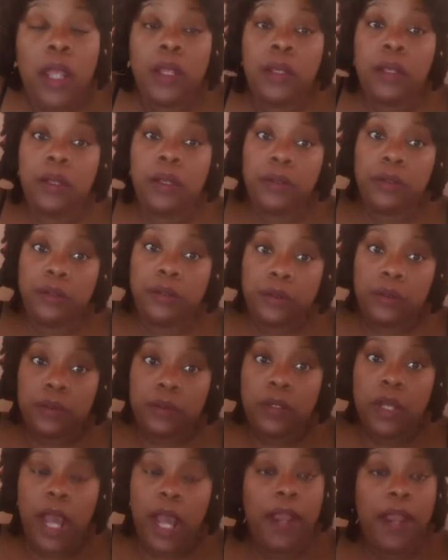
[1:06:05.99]

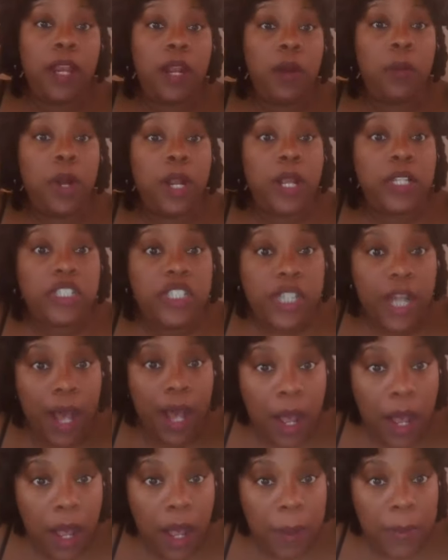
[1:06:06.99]
I need to work a
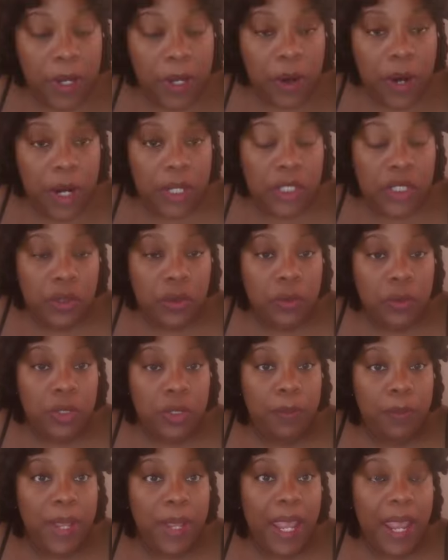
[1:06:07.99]
job in order
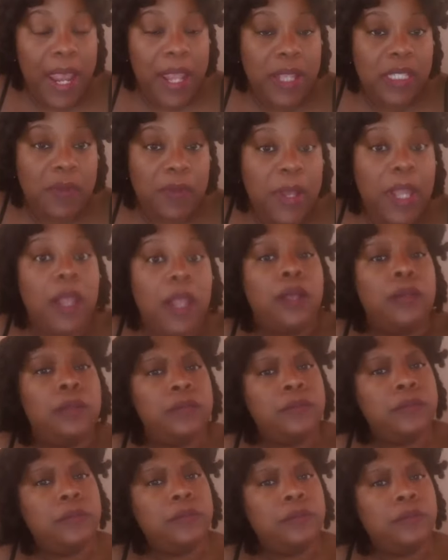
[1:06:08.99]
to make ends meet.
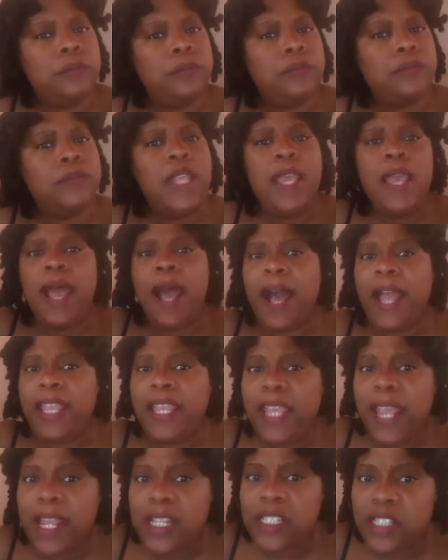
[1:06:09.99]
I
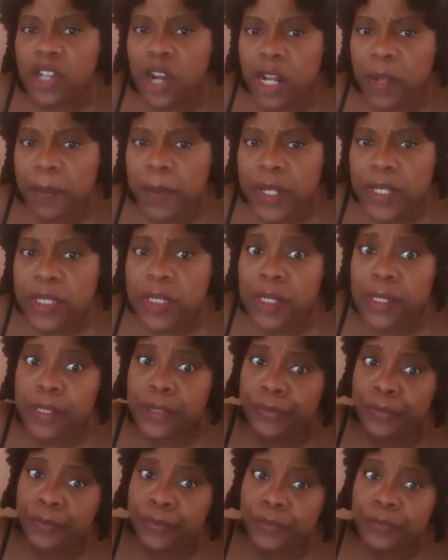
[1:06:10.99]
can't start a business.
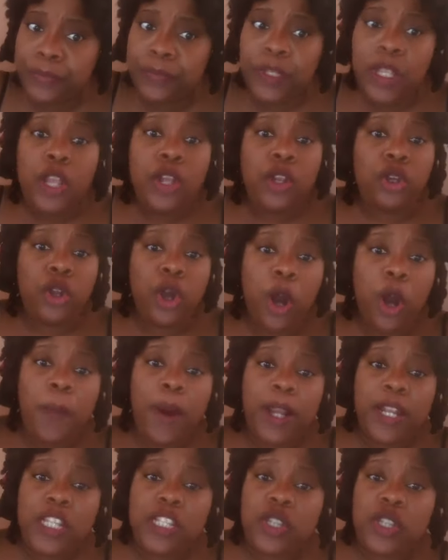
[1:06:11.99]

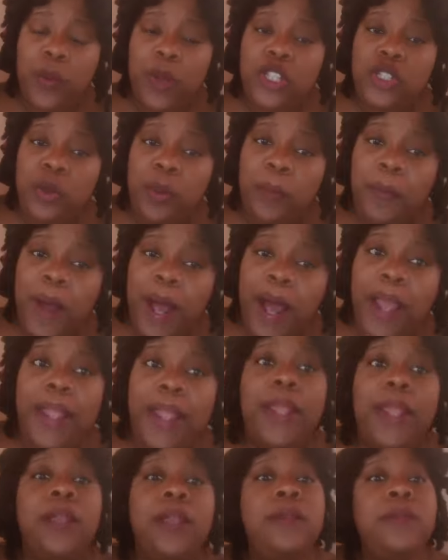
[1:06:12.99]
Nobody's going to
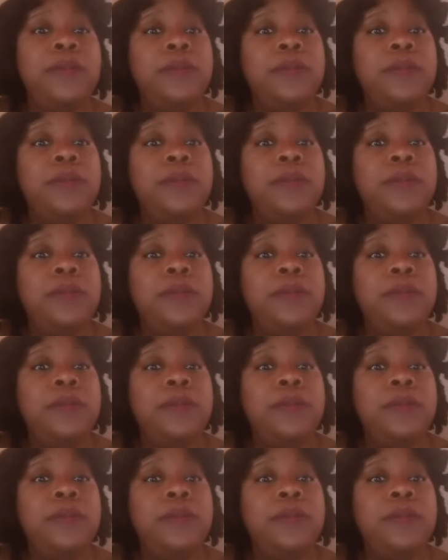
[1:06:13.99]
buy.